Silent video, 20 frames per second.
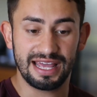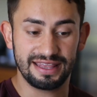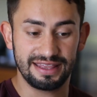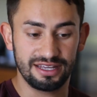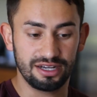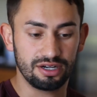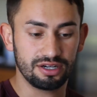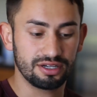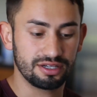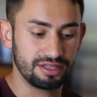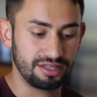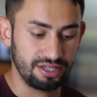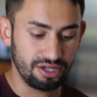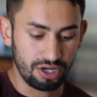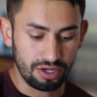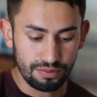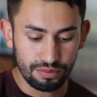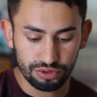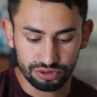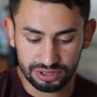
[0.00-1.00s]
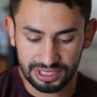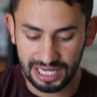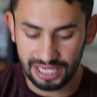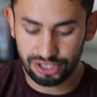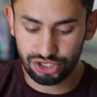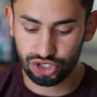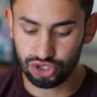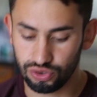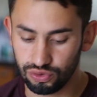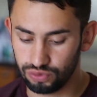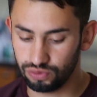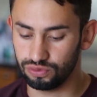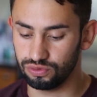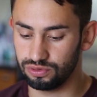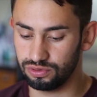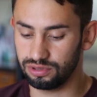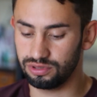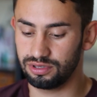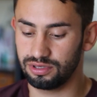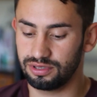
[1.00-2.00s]
and they'll almost get
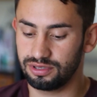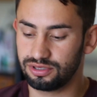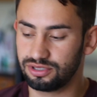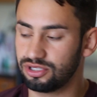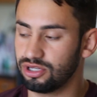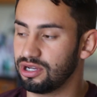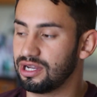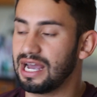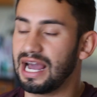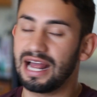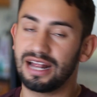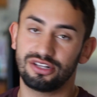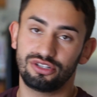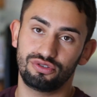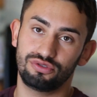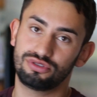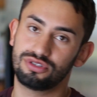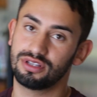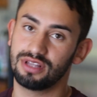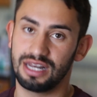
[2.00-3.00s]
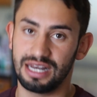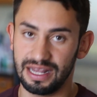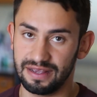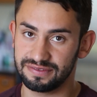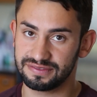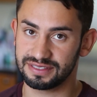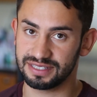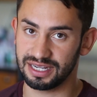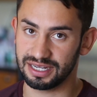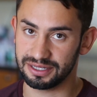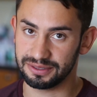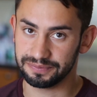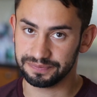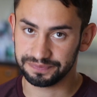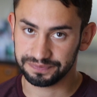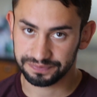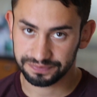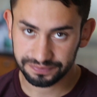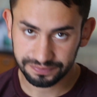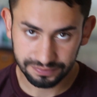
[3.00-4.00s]
you to guide you to the left side.
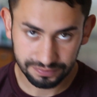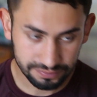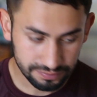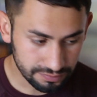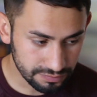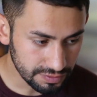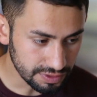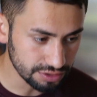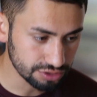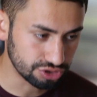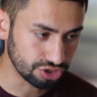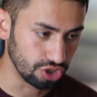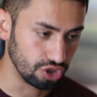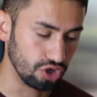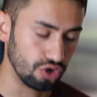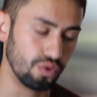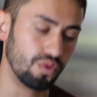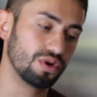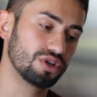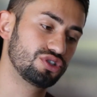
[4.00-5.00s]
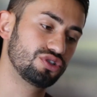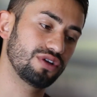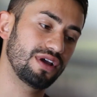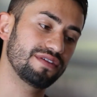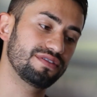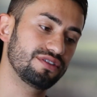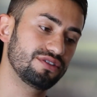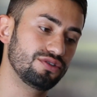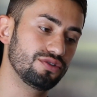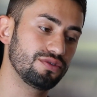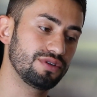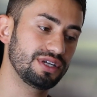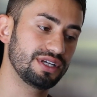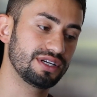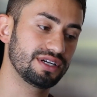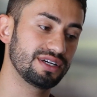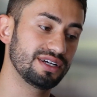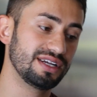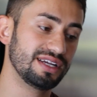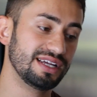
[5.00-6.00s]
So what you have to do
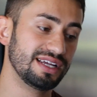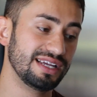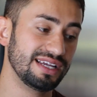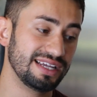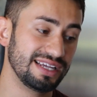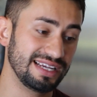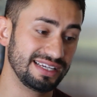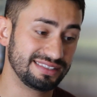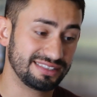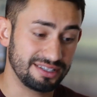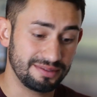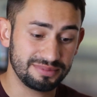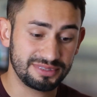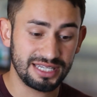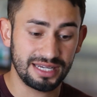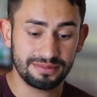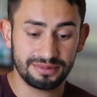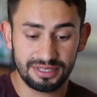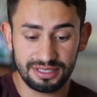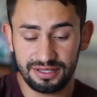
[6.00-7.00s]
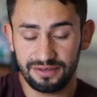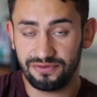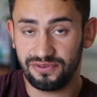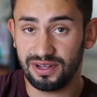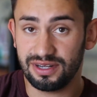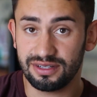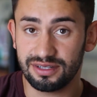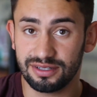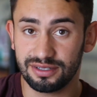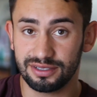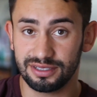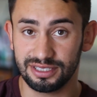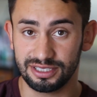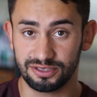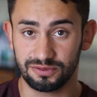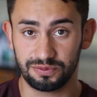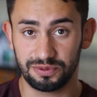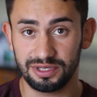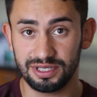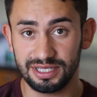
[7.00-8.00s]
here is sometimes the defender
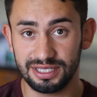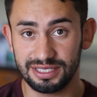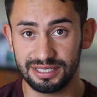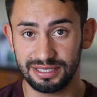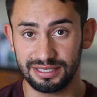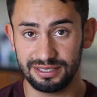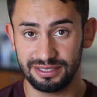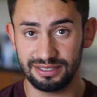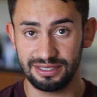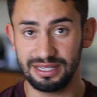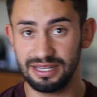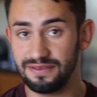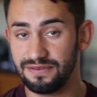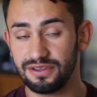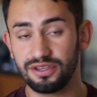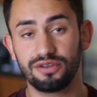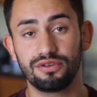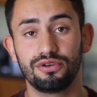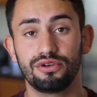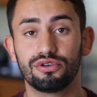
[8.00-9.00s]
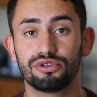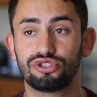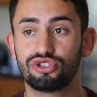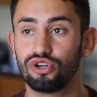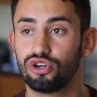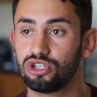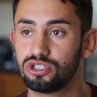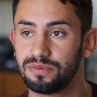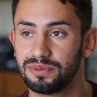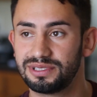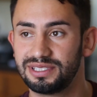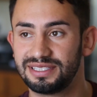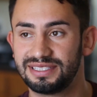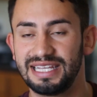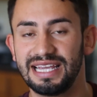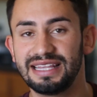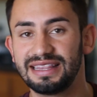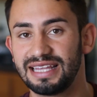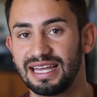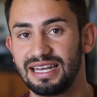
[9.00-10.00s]
is really leaving you no choice but to
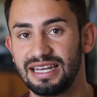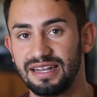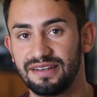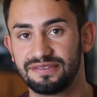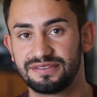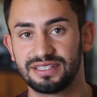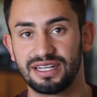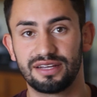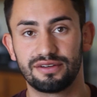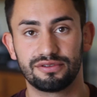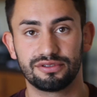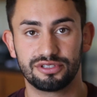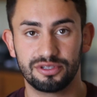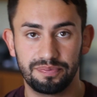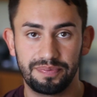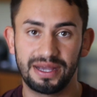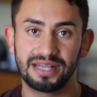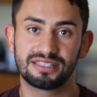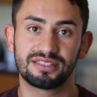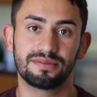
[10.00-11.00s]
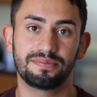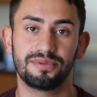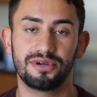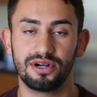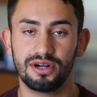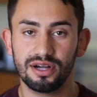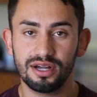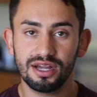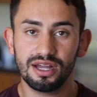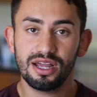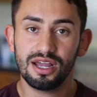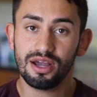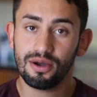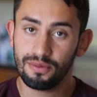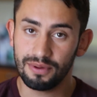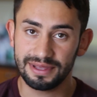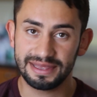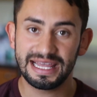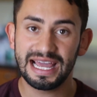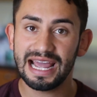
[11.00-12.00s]
take that left side or to pass the ball.
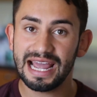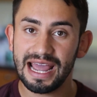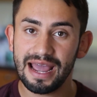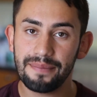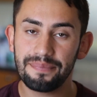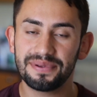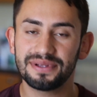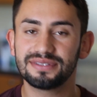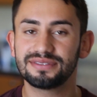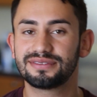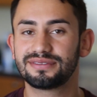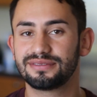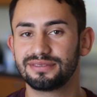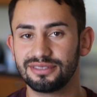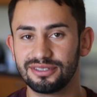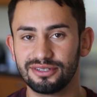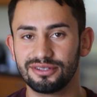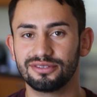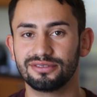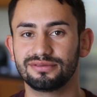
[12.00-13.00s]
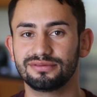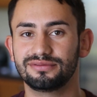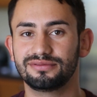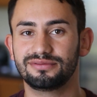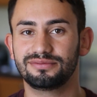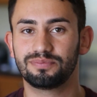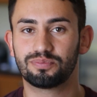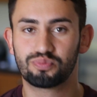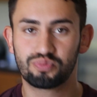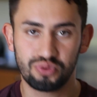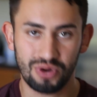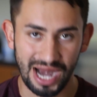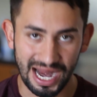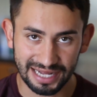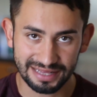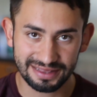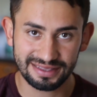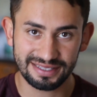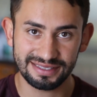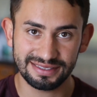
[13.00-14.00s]
When that happens, you know,
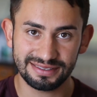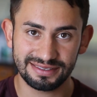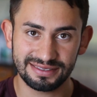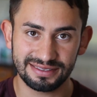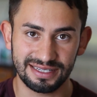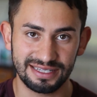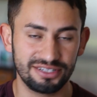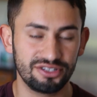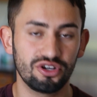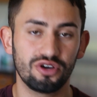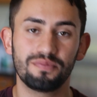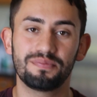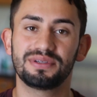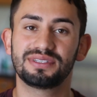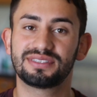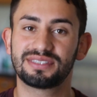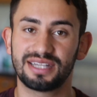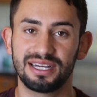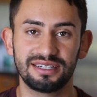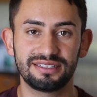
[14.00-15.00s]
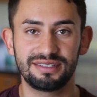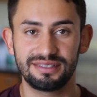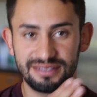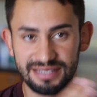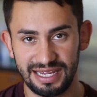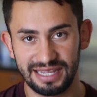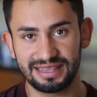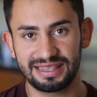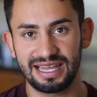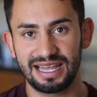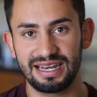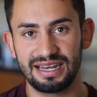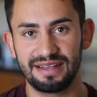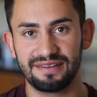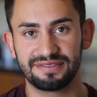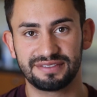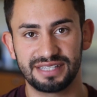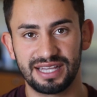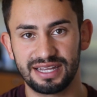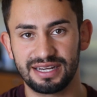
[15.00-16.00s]
practice and don't be scared to take that
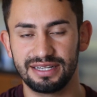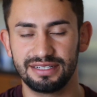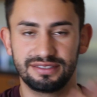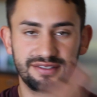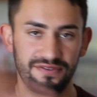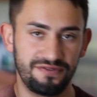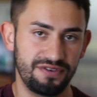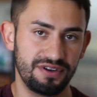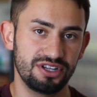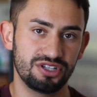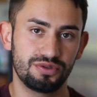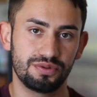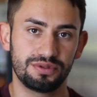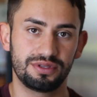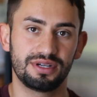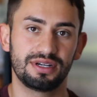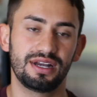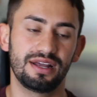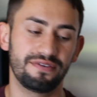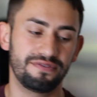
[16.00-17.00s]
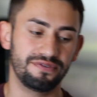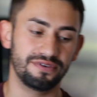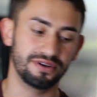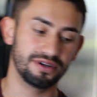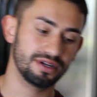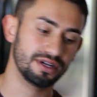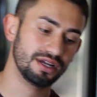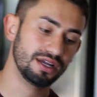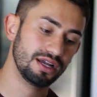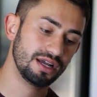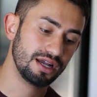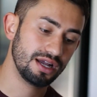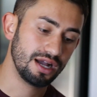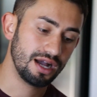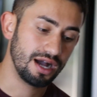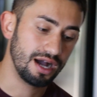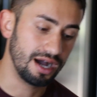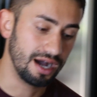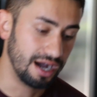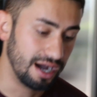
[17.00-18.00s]
left side and to finish with your left
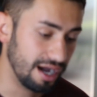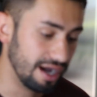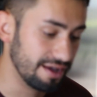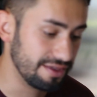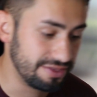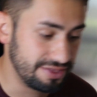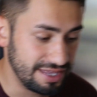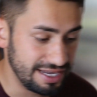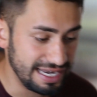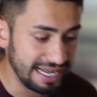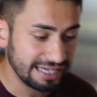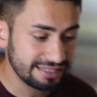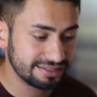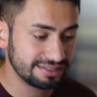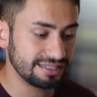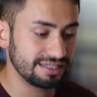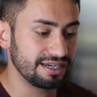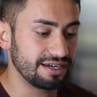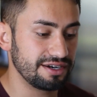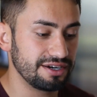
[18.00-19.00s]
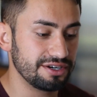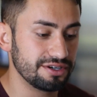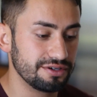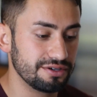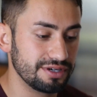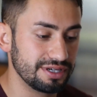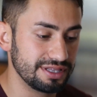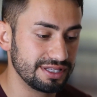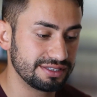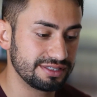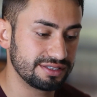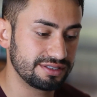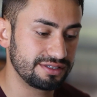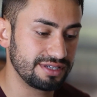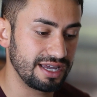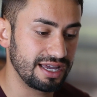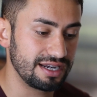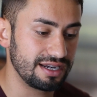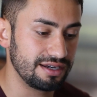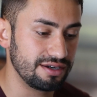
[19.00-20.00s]
foot. The next scenario, and this is
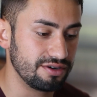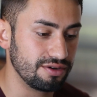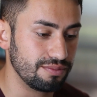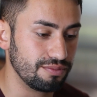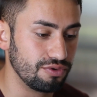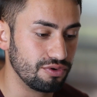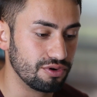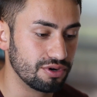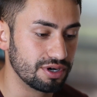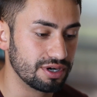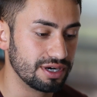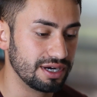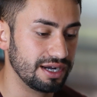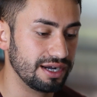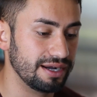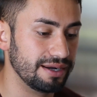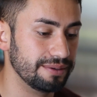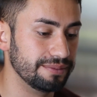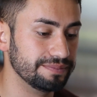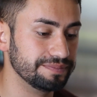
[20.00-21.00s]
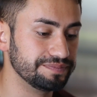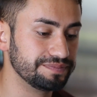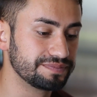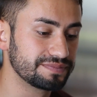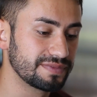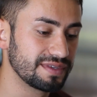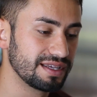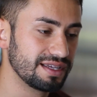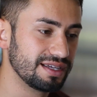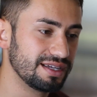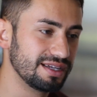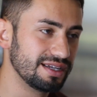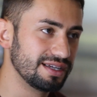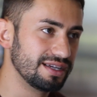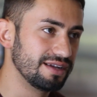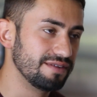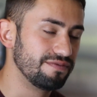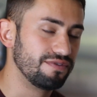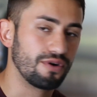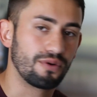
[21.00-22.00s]
to add a little more
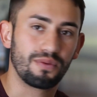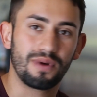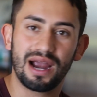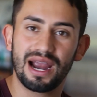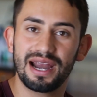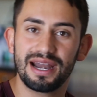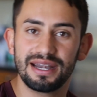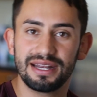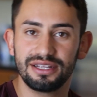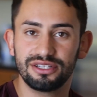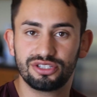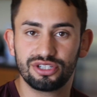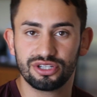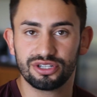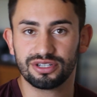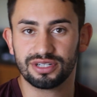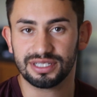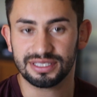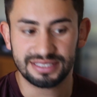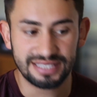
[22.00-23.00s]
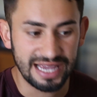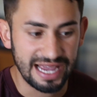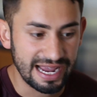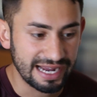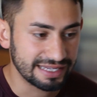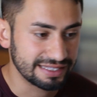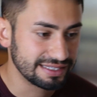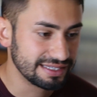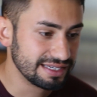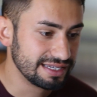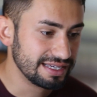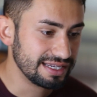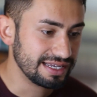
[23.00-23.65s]
variety to your attack,